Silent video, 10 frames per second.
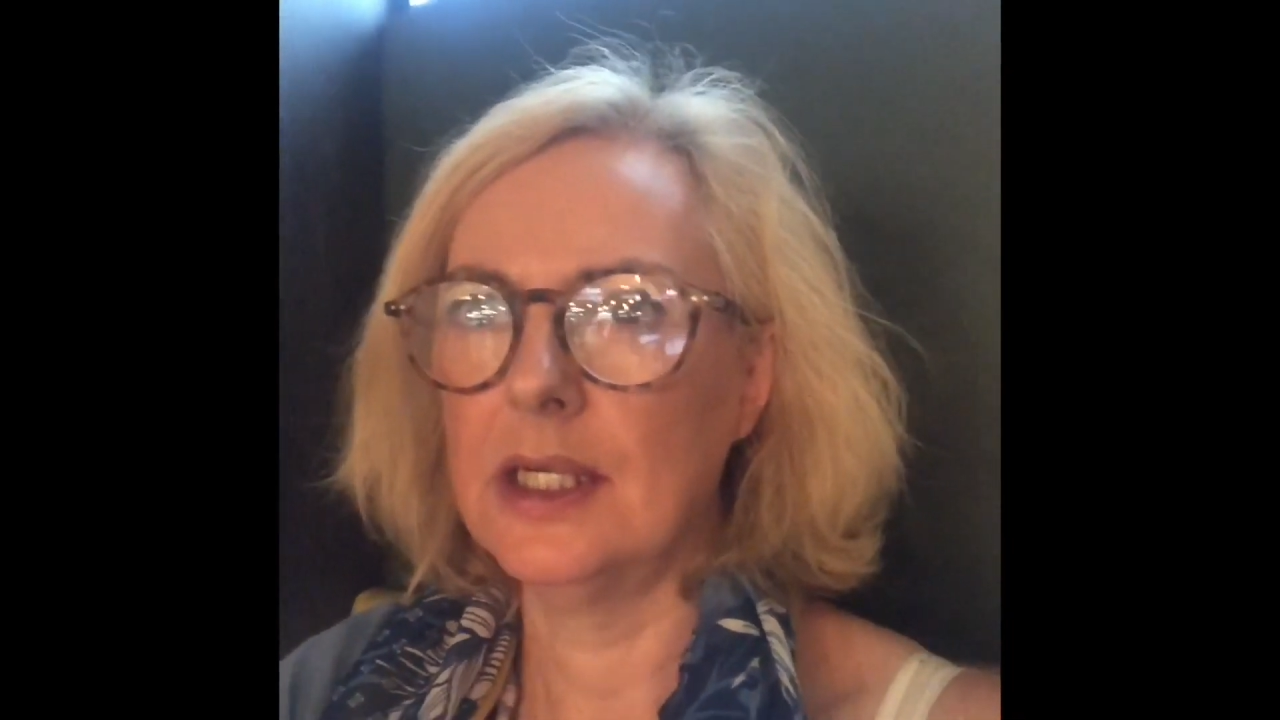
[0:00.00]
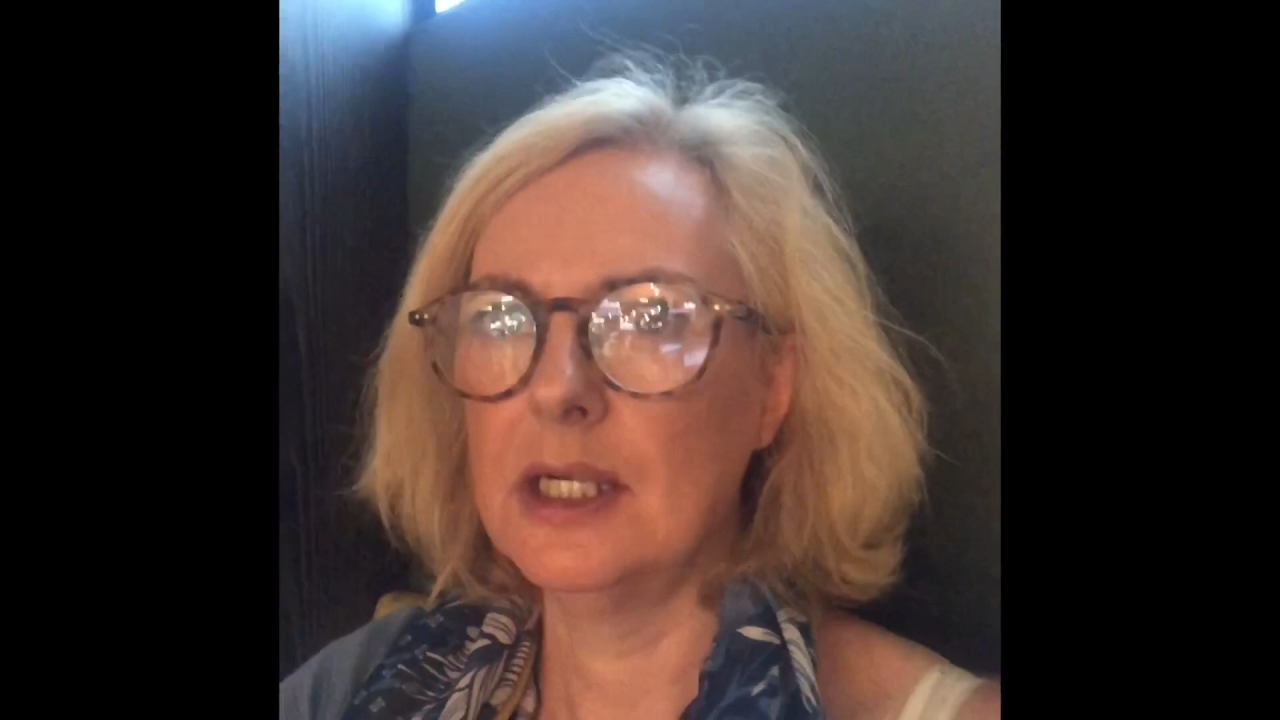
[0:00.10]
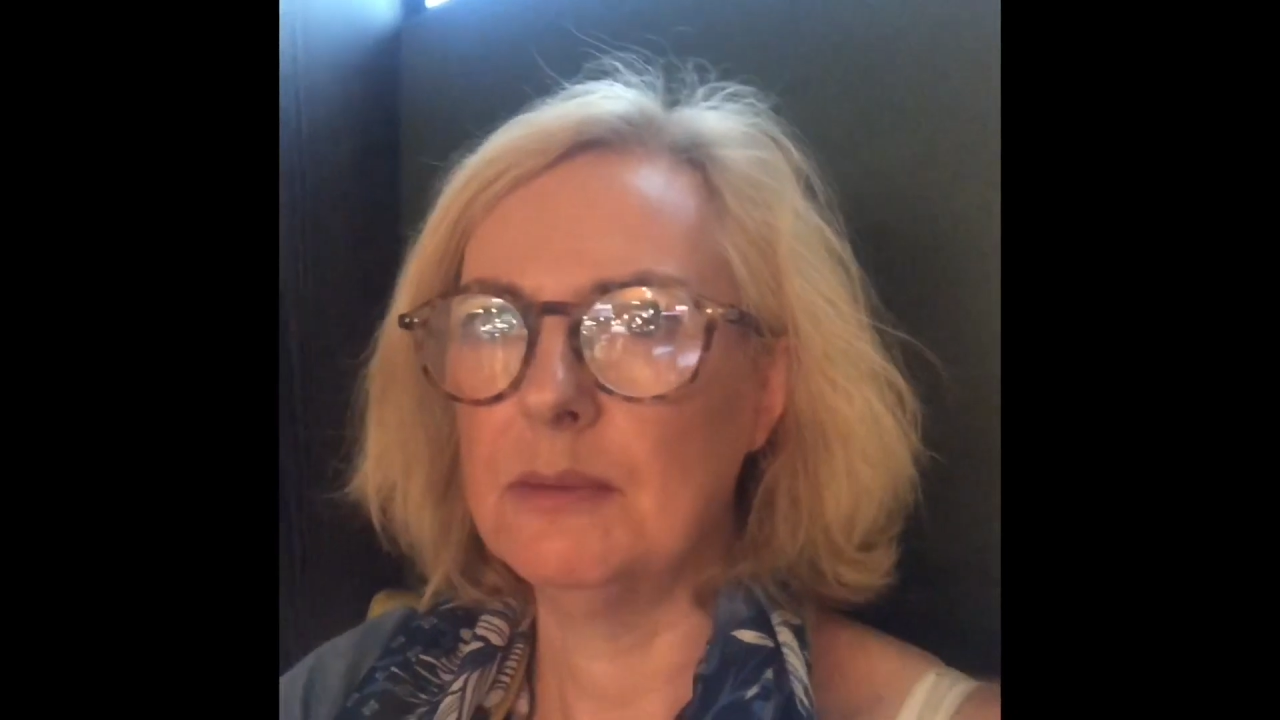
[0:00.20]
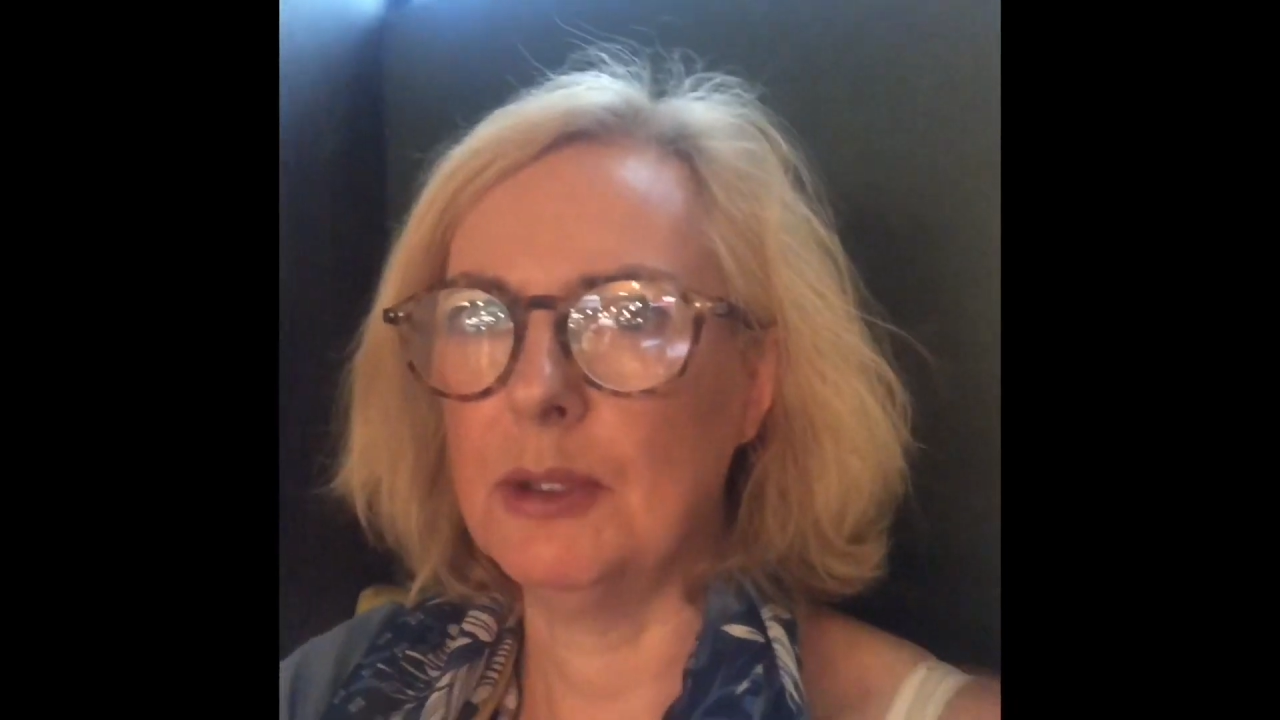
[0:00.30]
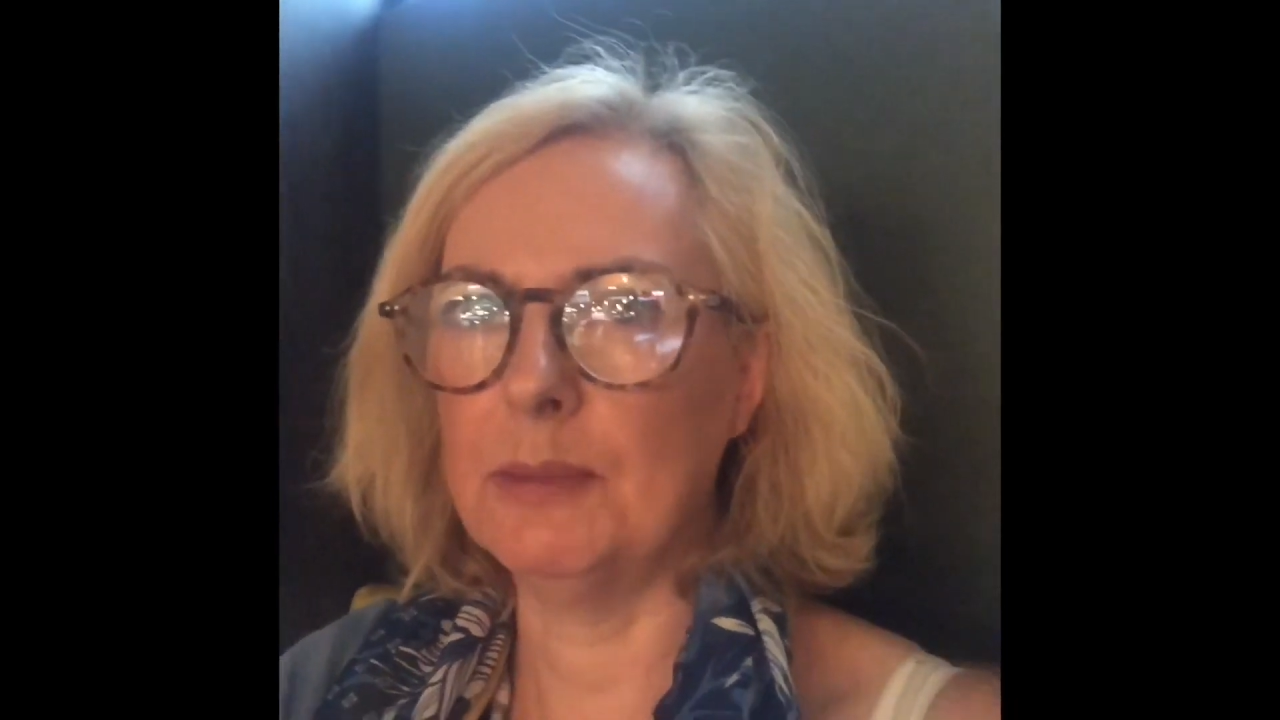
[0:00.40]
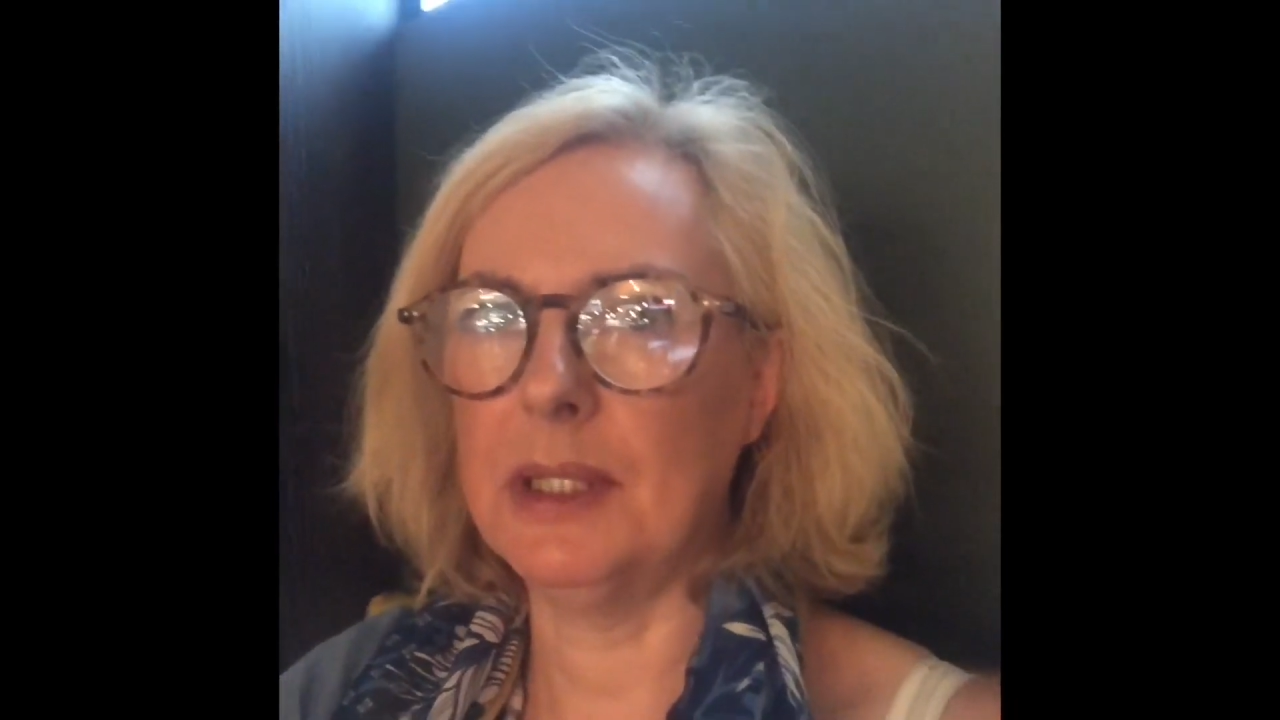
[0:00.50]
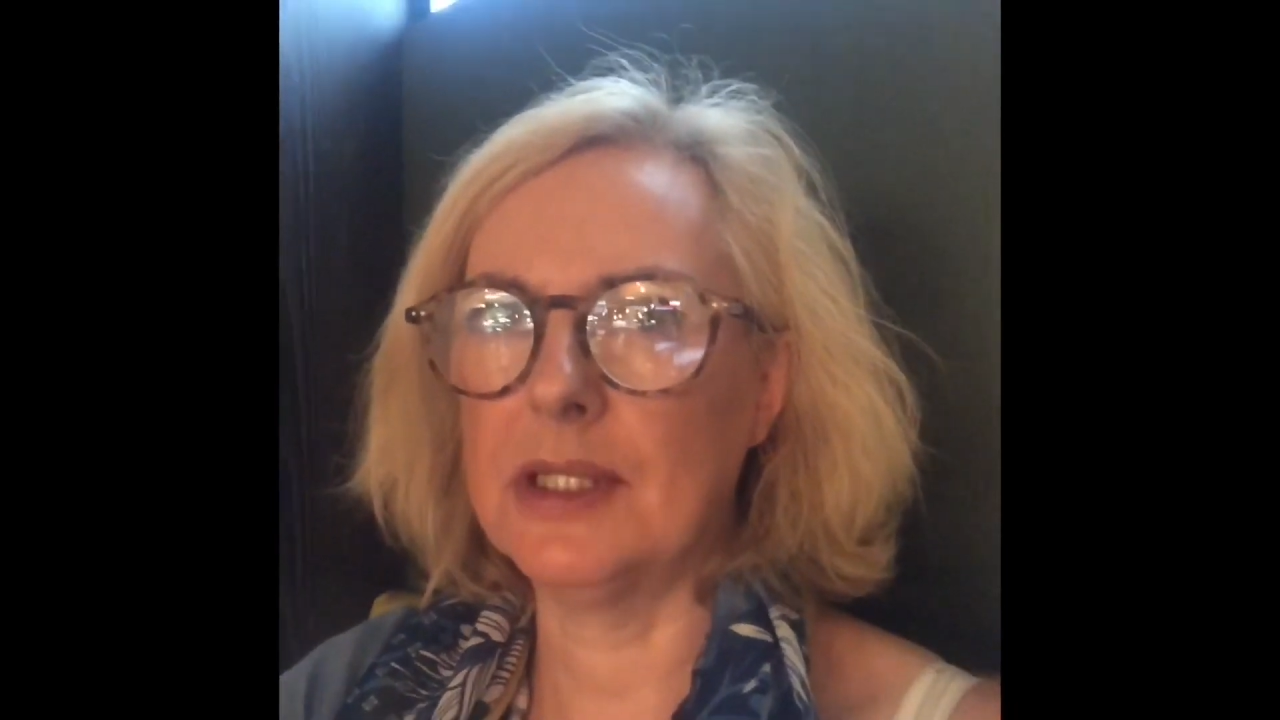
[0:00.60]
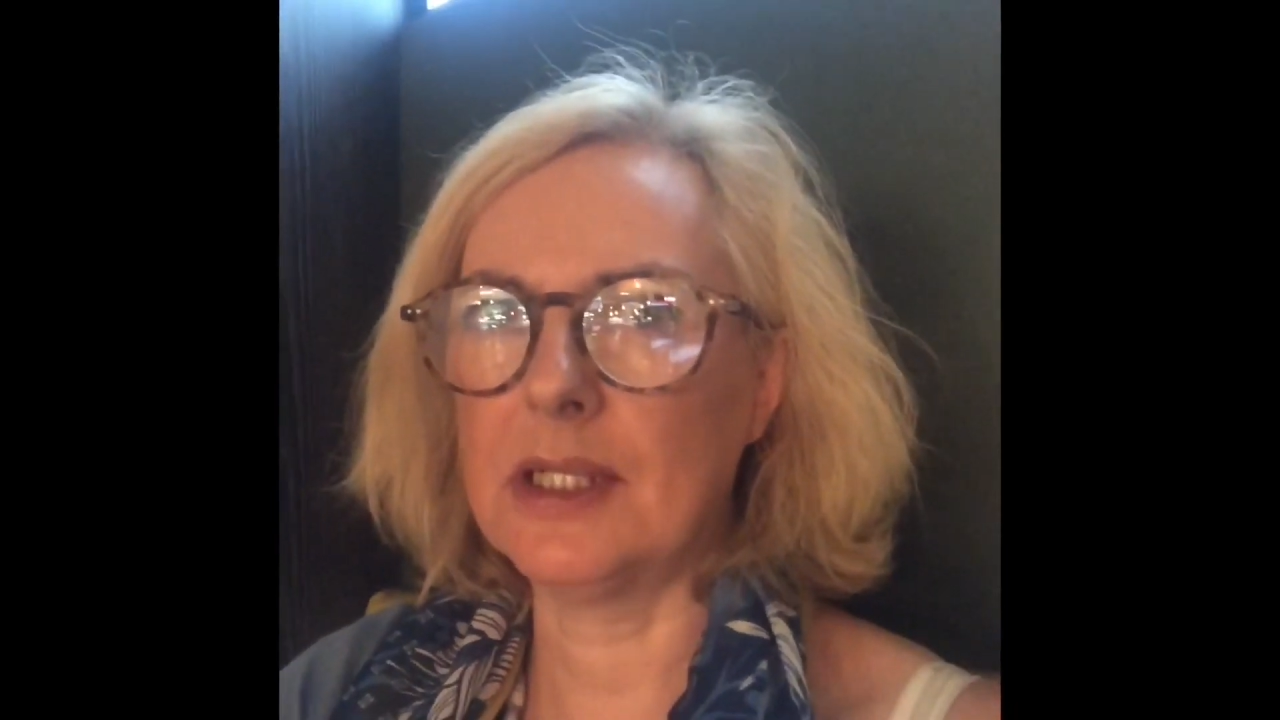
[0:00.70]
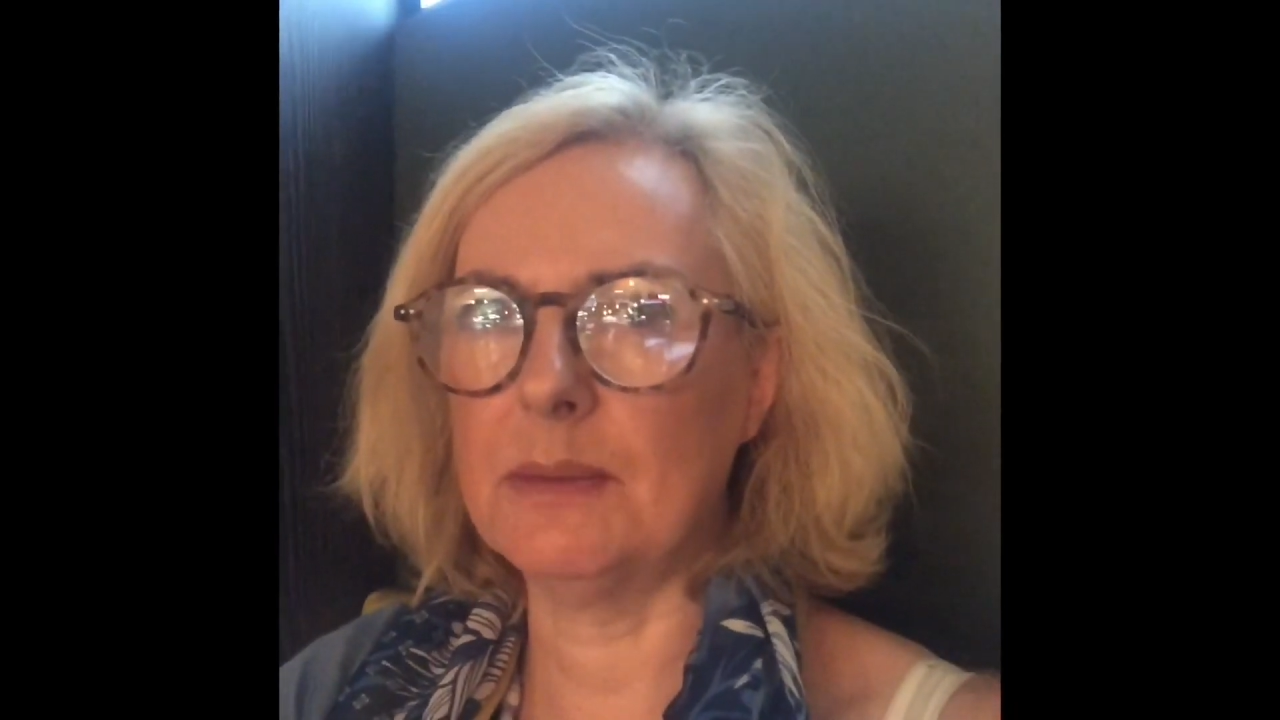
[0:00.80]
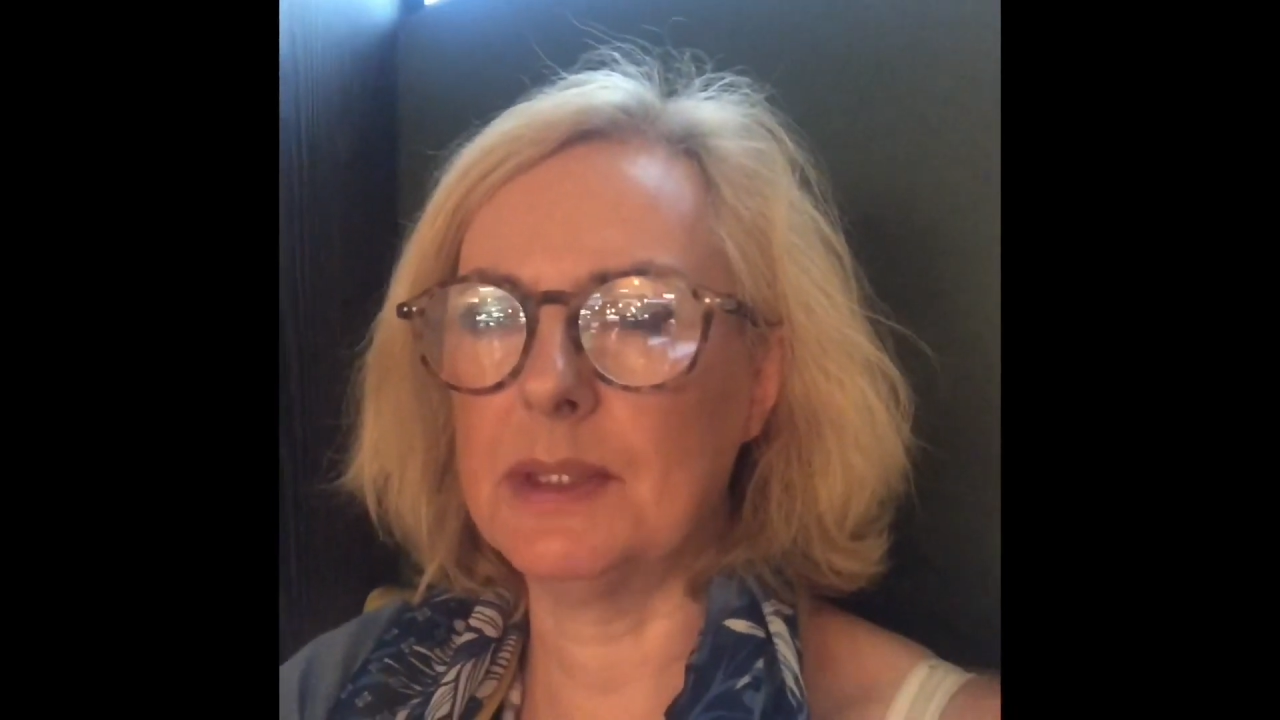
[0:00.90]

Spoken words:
but because I'm